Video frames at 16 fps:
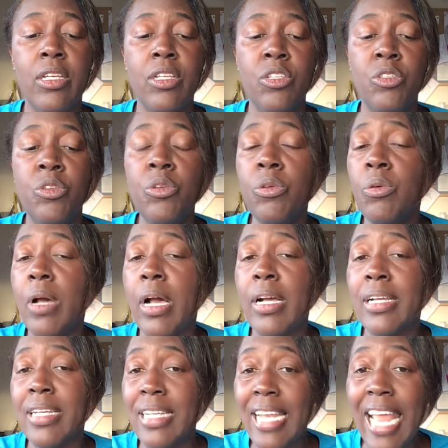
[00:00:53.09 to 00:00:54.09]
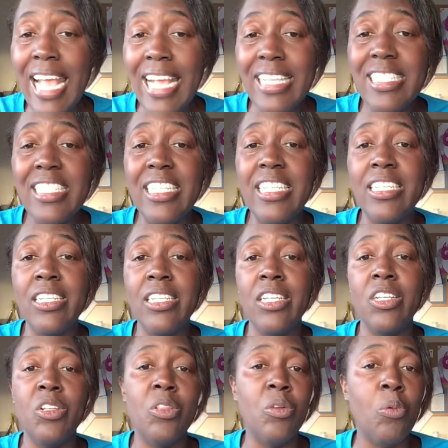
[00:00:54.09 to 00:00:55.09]
you are connected
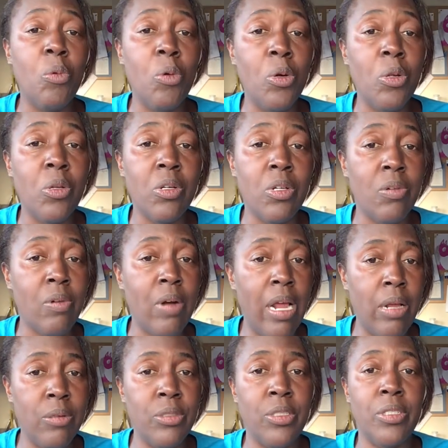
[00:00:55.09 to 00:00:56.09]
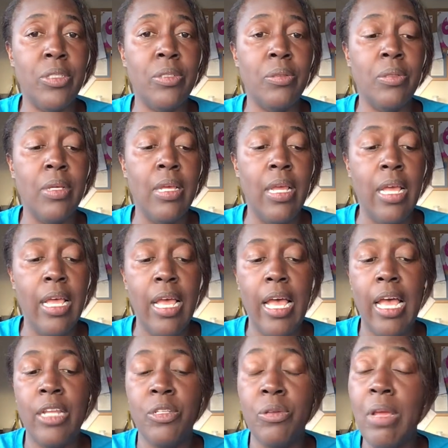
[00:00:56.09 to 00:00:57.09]
to the world around you
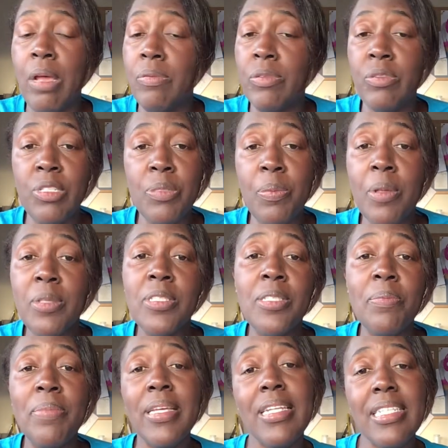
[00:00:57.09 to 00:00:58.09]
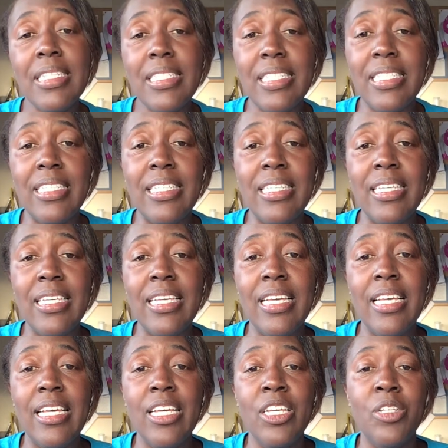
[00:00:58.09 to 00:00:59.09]
and you have a responsibility
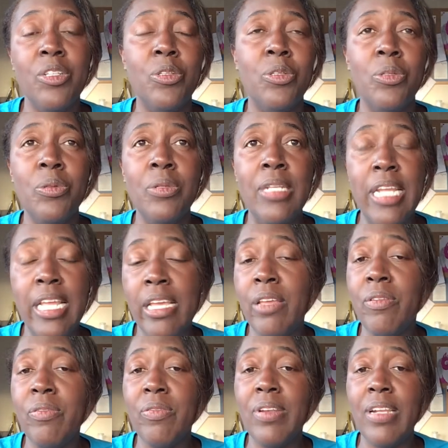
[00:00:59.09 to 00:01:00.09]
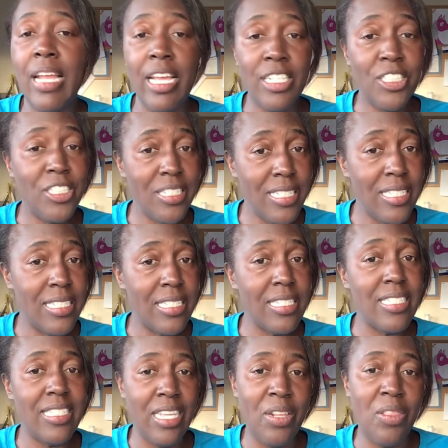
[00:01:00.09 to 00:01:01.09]
to live like
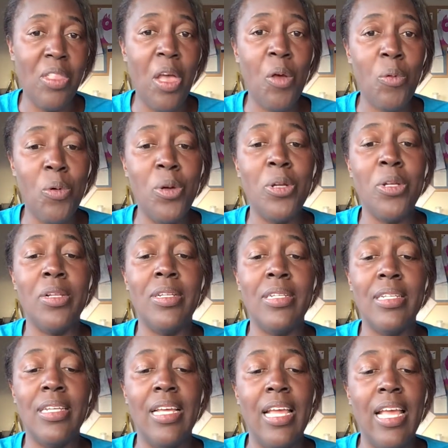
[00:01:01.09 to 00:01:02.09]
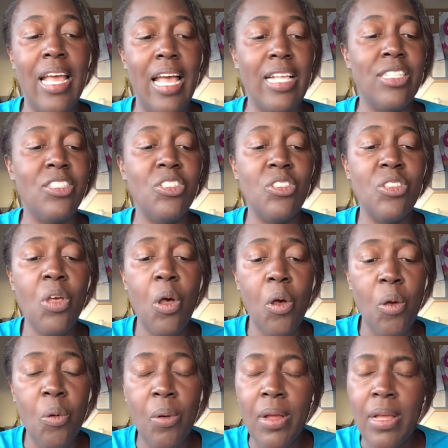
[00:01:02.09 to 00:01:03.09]
Jesus in that world. And
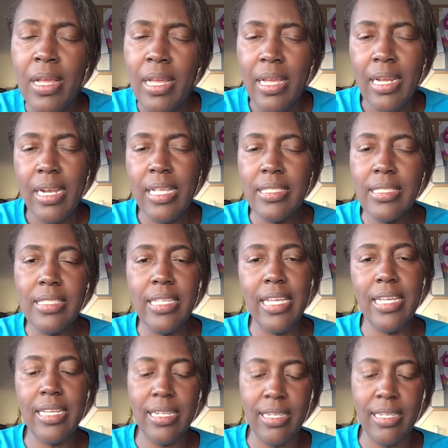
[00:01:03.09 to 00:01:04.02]
so, let's take a